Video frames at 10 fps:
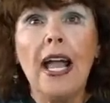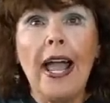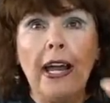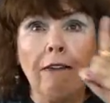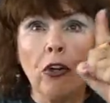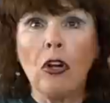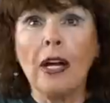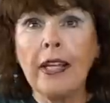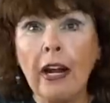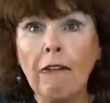And if you're
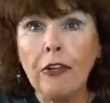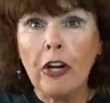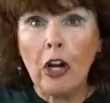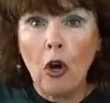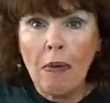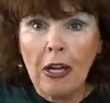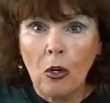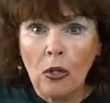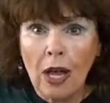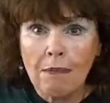not careful, you're going to owe me a
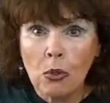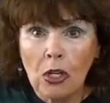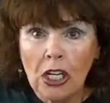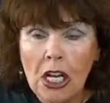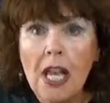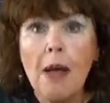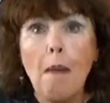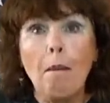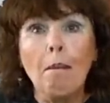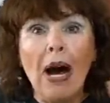whole lot more."
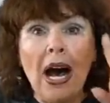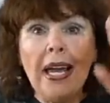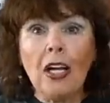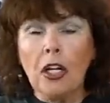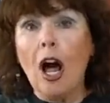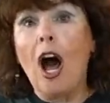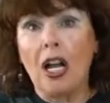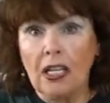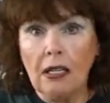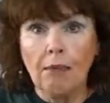My
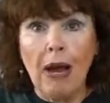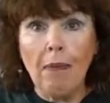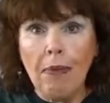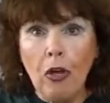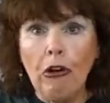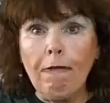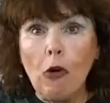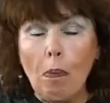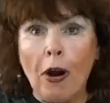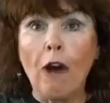clock, my beautiful,
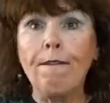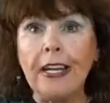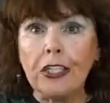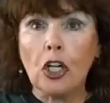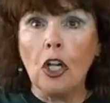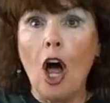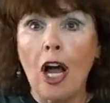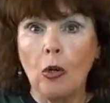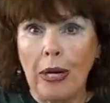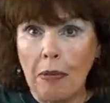perfect
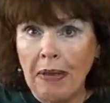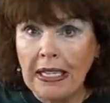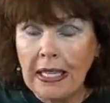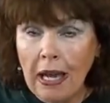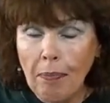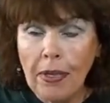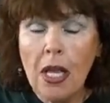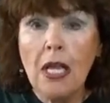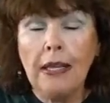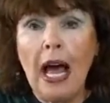clock, when he picked it up,
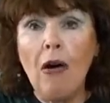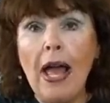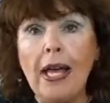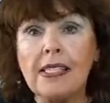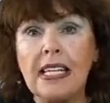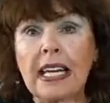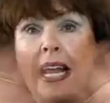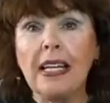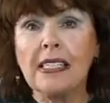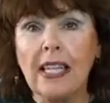now has in
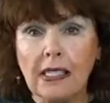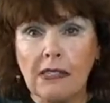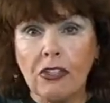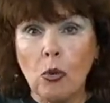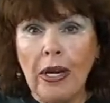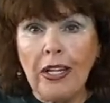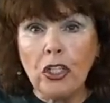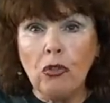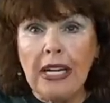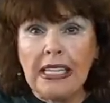excess of
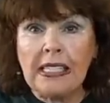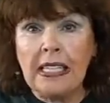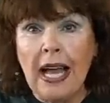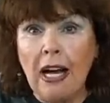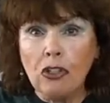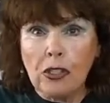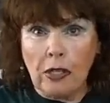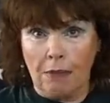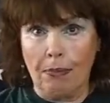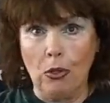22 nicks and gouges
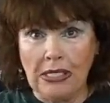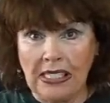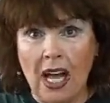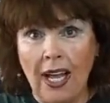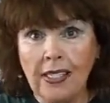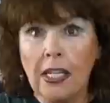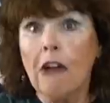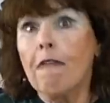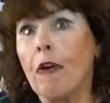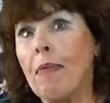on both sides
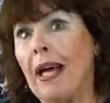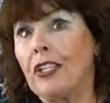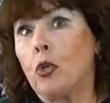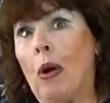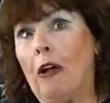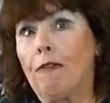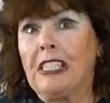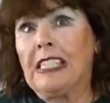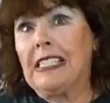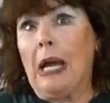from that 12
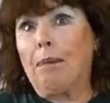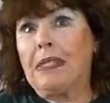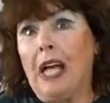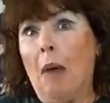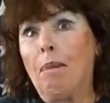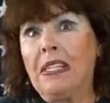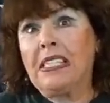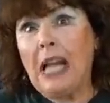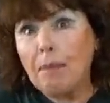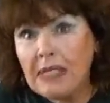steps up the
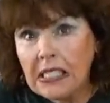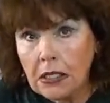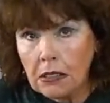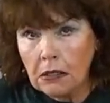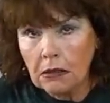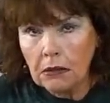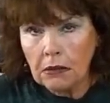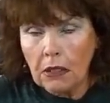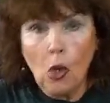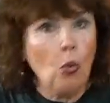steps
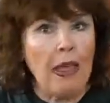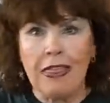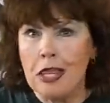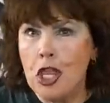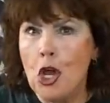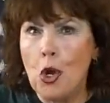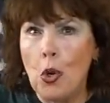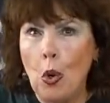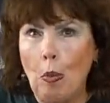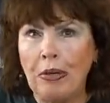with
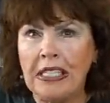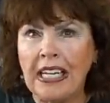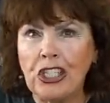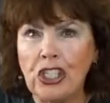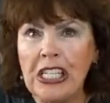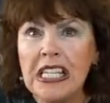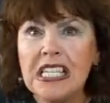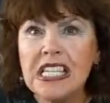no protection.